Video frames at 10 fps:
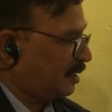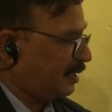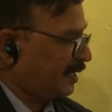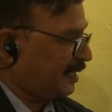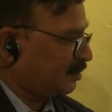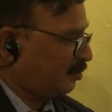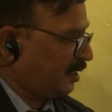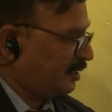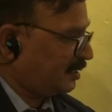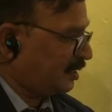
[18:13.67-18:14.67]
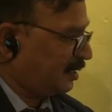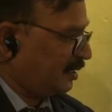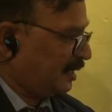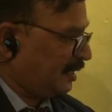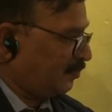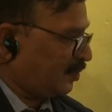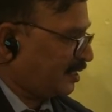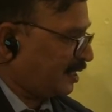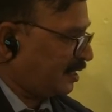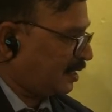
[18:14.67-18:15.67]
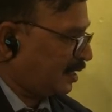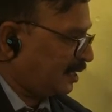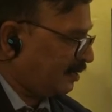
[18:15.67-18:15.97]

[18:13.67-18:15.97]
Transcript: Next one is vagina and